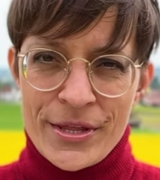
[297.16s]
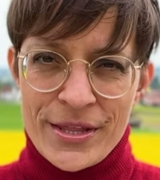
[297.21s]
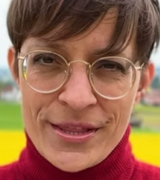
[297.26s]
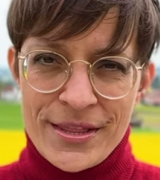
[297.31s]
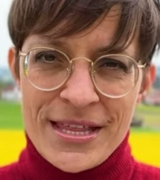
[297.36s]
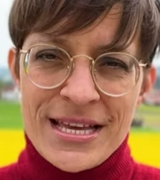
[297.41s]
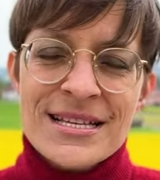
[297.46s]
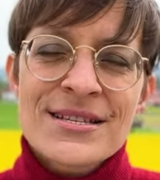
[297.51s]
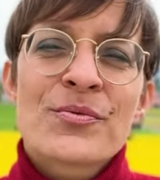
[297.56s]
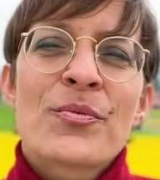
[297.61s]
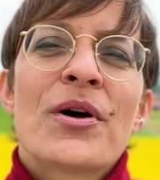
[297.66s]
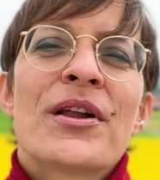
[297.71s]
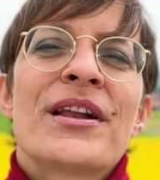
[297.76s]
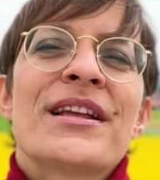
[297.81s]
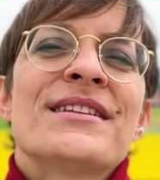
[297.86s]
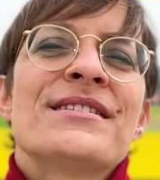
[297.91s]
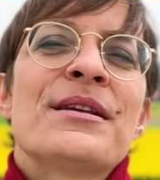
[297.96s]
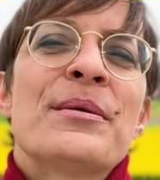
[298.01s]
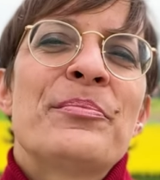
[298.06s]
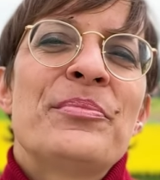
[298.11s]
this one
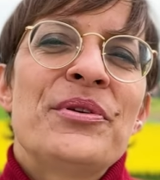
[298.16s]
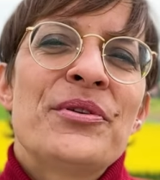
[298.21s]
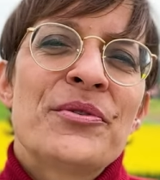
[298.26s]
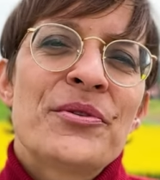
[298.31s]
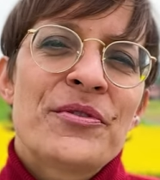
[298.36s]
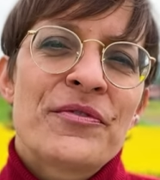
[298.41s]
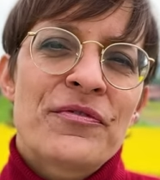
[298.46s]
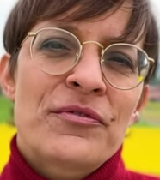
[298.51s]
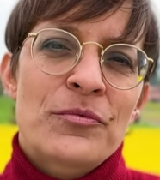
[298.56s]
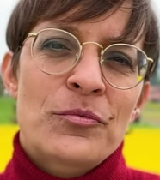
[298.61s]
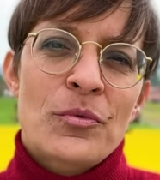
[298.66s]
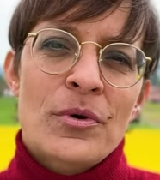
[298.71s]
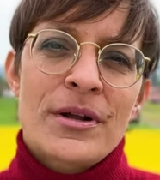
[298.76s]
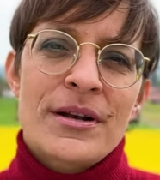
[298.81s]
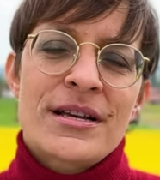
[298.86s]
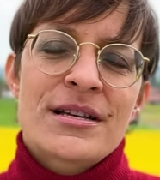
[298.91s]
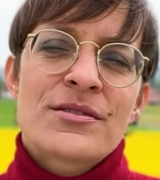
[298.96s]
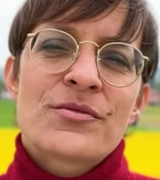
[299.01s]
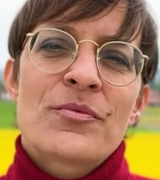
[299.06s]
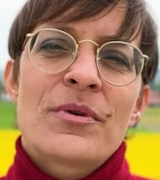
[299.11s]
is a beautiful one
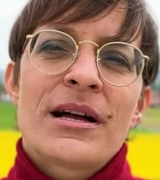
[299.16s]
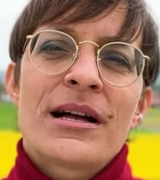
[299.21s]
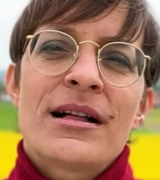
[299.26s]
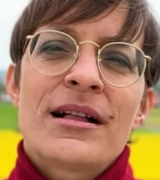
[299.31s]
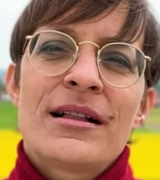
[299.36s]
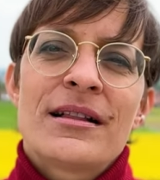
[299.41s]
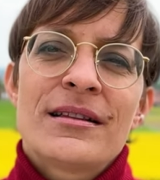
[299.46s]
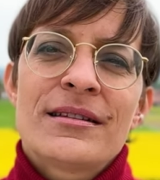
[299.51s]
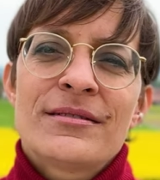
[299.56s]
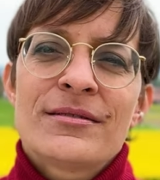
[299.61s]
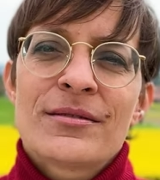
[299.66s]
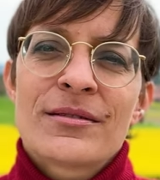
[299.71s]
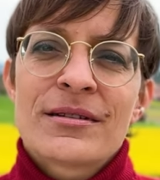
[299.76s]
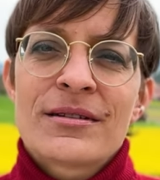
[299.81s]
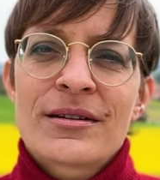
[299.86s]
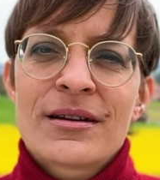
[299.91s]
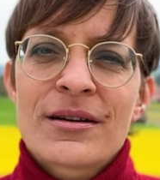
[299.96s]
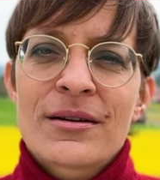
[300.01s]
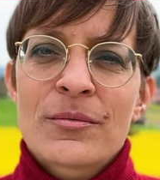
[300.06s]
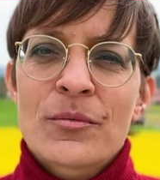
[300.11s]
as well.
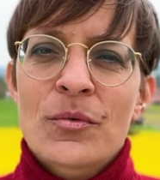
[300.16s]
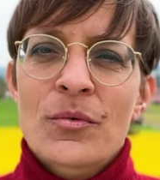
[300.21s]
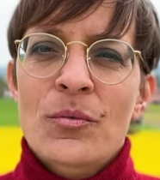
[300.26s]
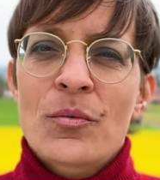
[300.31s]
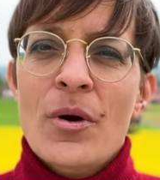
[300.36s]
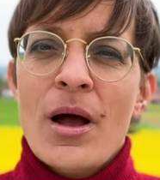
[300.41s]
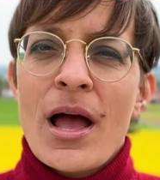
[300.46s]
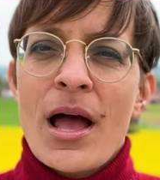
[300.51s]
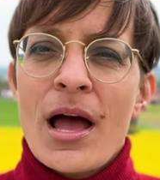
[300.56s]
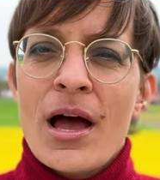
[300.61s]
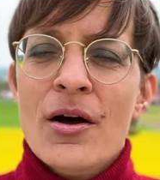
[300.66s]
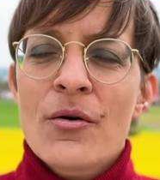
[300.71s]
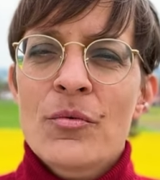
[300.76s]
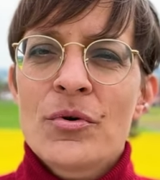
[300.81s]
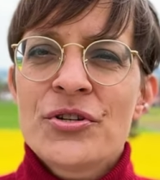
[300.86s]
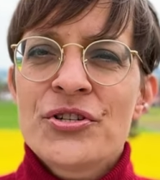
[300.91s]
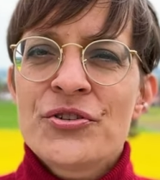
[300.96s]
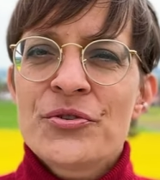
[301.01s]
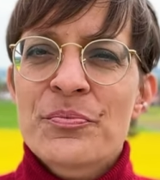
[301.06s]
How would you